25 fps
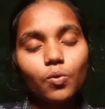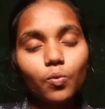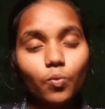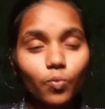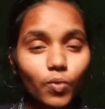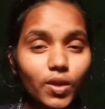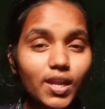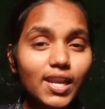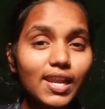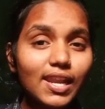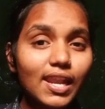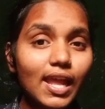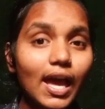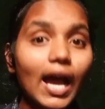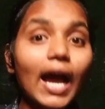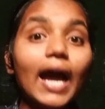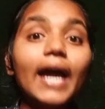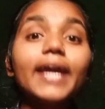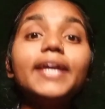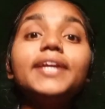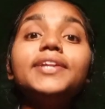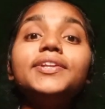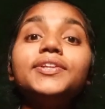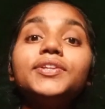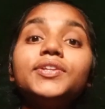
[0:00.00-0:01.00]
Will
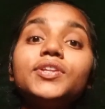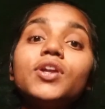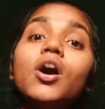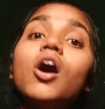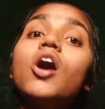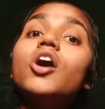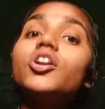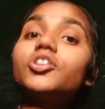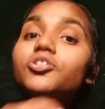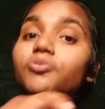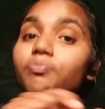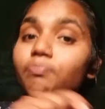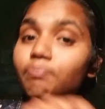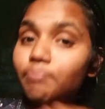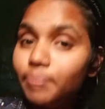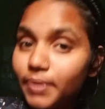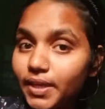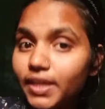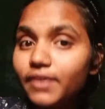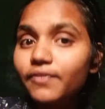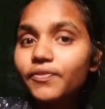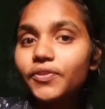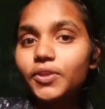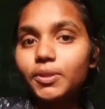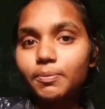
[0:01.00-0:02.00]
I not
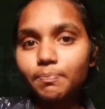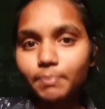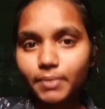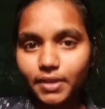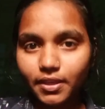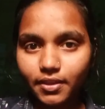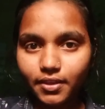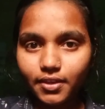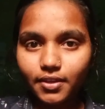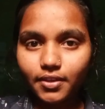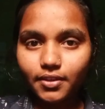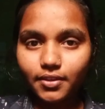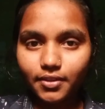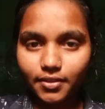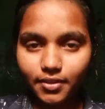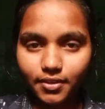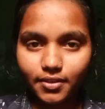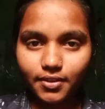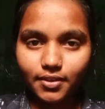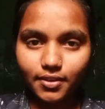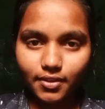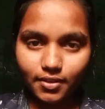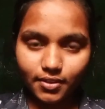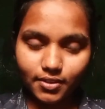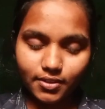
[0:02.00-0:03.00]
be speaking
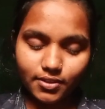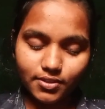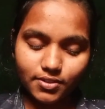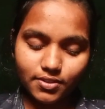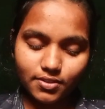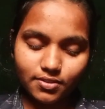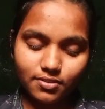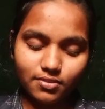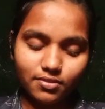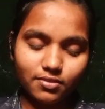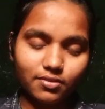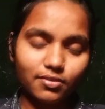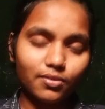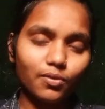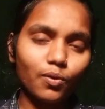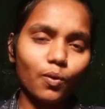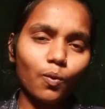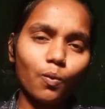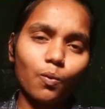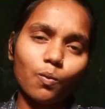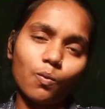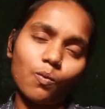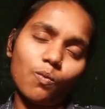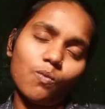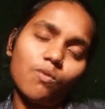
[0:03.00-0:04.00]
in English?
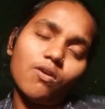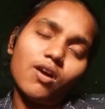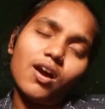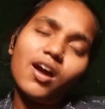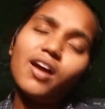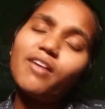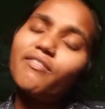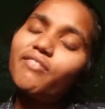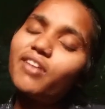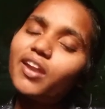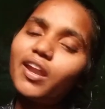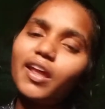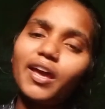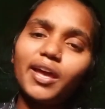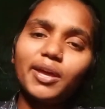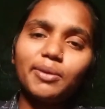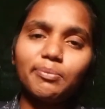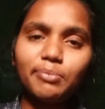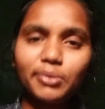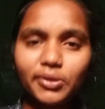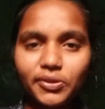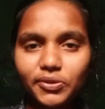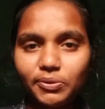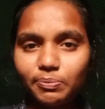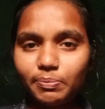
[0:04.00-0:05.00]
Why will I
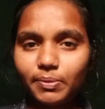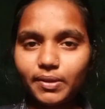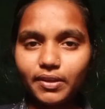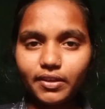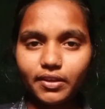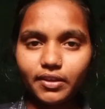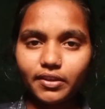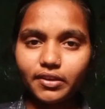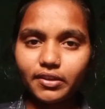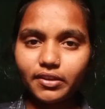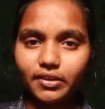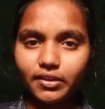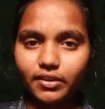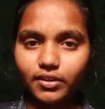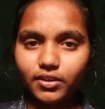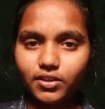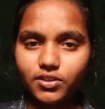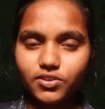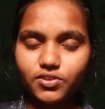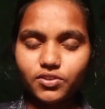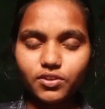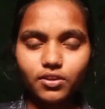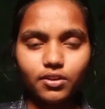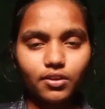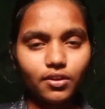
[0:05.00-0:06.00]
be speaking in
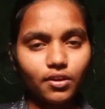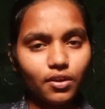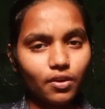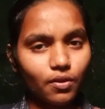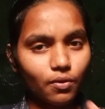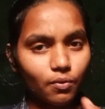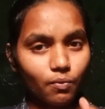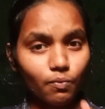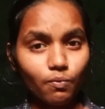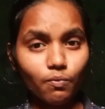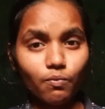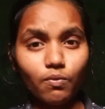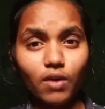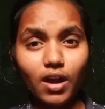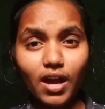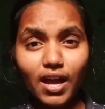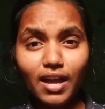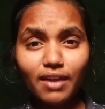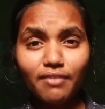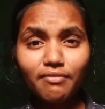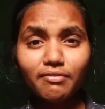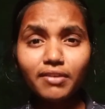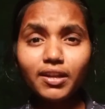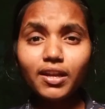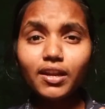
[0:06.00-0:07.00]
English?
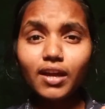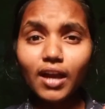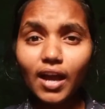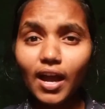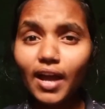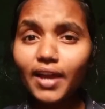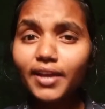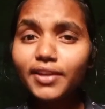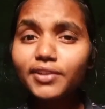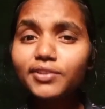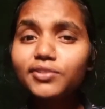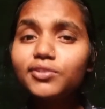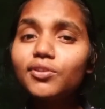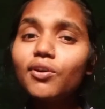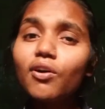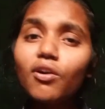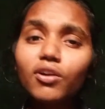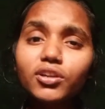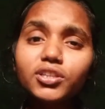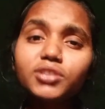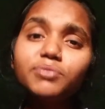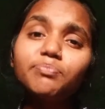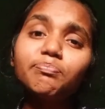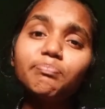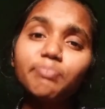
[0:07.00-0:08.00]
Why will I
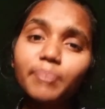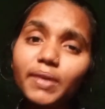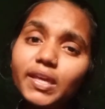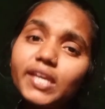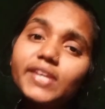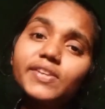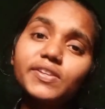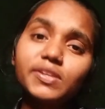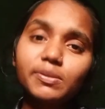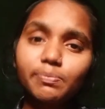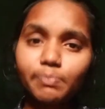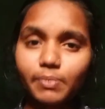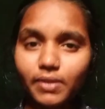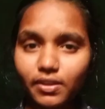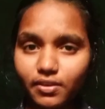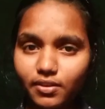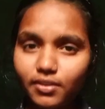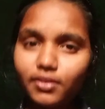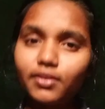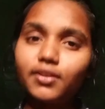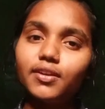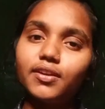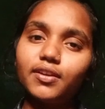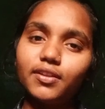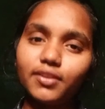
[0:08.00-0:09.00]
not be
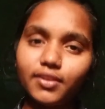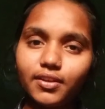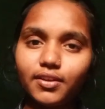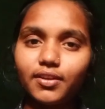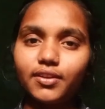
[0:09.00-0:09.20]
speaking in